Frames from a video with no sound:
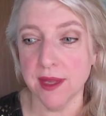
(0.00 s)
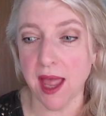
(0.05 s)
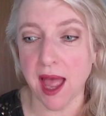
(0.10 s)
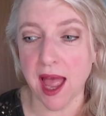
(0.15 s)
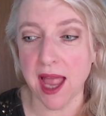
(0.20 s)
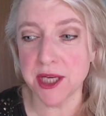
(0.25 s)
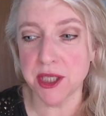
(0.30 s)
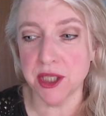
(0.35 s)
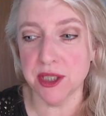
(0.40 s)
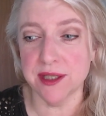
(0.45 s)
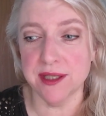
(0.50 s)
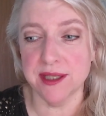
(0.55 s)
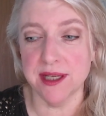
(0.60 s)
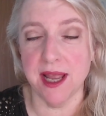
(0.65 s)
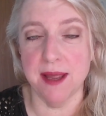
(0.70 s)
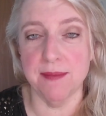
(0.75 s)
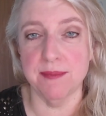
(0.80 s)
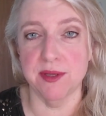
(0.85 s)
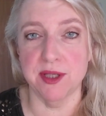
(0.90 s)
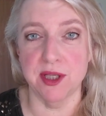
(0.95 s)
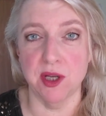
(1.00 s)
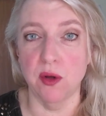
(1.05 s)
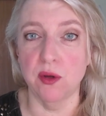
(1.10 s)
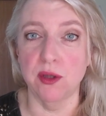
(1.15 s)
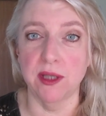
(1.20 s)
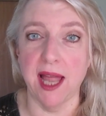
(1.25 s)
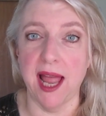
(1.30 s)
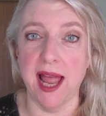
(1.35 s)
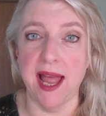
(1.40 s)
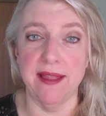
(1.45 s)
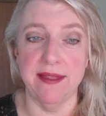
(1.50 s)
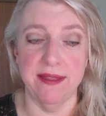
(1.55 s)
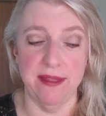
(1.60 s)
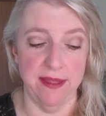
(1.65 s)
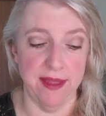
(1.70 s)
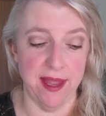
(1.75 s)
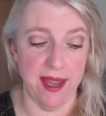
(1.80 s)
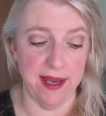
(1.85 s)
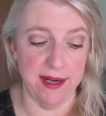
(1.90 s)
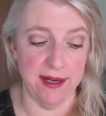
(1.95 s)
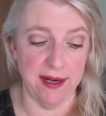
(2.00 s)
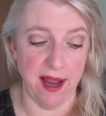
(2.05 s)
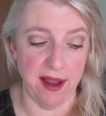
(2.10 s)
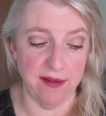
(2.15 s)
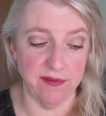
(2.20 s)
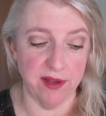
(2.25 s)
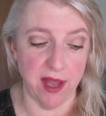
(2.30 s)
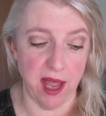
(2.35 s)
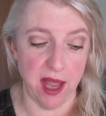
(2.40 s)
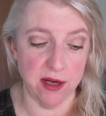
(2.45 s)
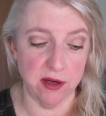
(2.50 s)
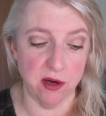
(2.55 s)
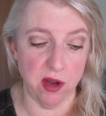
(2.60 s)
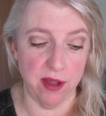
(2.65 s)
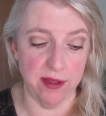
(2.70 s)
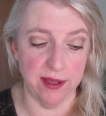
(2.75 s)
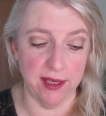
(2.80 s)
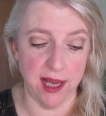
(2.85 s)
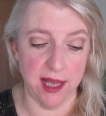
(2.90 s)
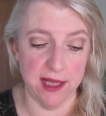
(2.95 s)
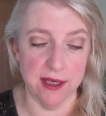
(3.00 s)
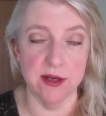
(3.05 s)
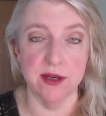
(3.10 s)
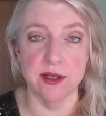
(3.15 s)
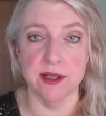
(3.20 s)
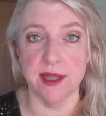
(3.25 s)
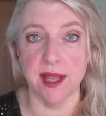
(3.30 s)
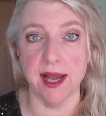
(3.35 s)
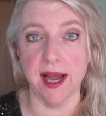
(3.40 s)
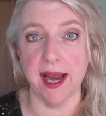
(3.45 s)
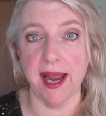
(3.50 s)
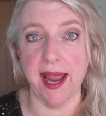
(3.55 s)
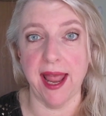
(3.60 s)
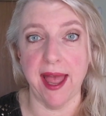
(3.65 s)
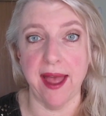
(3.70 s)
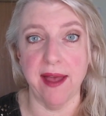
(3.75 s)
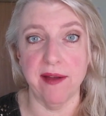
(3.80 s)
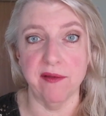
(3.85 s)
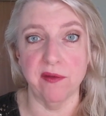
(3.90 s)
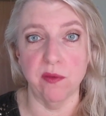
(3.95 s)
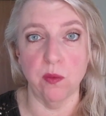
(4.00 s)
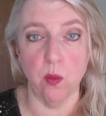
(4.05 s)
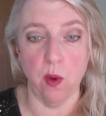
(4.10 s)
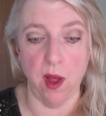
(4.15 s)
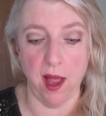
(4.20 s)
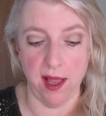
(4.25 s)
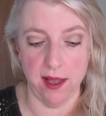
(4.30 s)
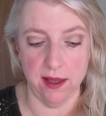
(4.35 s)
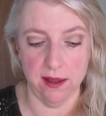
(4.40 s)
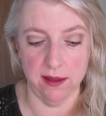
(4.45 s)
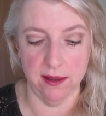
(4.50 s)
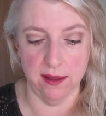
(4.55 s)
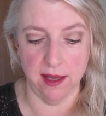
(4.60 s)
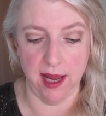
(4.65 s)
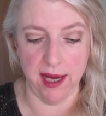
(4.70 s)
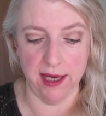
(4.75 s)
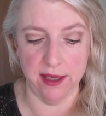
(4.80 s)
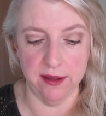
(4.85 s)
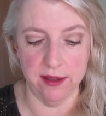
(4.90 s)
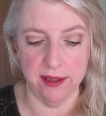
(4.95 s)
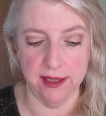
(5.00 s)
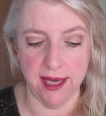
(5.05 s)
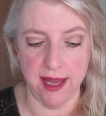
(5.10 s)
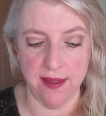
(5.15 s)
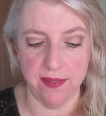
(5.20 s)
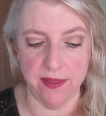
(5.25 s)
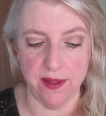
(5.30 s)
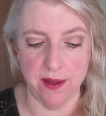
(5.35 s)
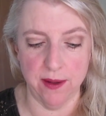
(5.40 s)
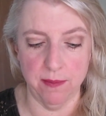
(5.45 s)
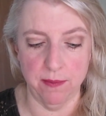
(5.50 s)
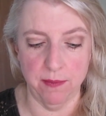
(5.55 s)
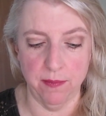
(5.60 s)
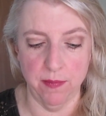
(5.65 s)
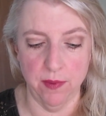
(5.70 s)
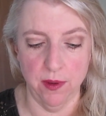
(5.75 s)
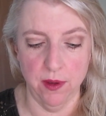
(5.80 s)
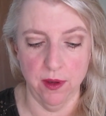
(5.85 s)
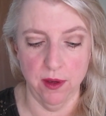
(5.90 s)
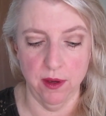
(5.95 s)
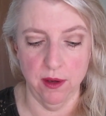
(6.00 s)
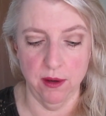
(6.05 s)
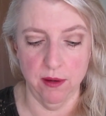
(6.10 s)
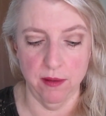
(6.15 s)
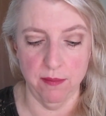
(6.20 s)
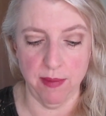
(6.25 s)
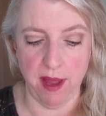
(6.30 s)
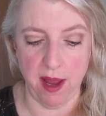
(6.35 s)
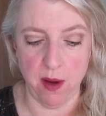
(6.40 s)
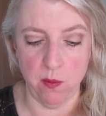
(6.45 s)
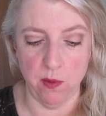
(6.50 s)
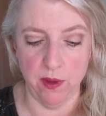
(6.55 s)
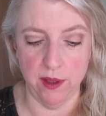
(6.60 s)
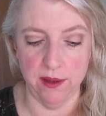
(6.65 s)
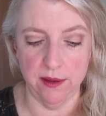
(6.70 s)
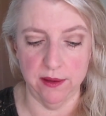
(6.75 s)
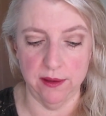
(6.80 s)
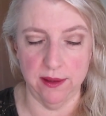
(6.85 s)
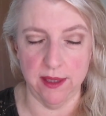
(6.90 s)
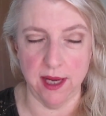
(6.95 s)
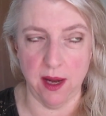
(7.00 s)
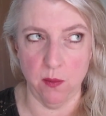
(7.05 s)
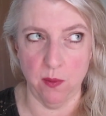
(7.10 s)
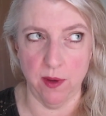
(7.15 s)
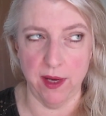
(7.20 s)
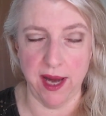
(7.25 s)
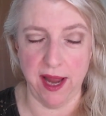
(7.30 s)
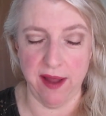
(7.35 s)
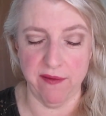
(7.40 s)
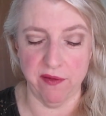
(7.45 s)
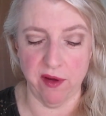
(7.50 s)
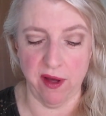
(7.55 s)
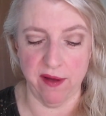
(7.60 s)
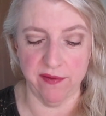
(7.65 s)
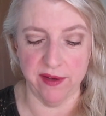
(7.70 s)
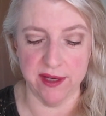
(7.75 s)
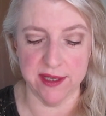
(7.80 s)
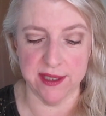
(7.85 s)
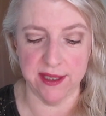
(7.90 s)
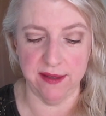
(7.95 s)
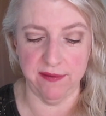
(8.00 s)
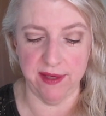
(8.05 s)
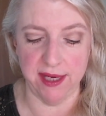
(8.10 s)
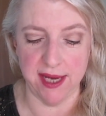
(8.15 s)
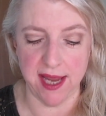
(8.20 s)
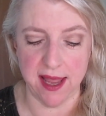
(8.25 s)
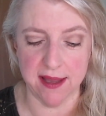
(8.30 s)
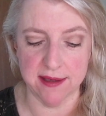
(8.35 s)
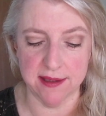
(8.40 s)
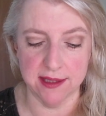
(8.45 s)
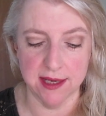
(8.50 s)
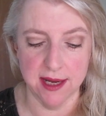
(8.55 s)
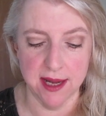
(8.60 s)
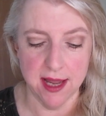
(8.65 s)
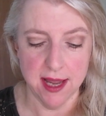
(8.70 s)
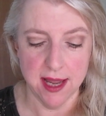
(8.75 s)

I just am so glad that I've gotten all the colors that I have while I could get them buy one, get one half off at CVS.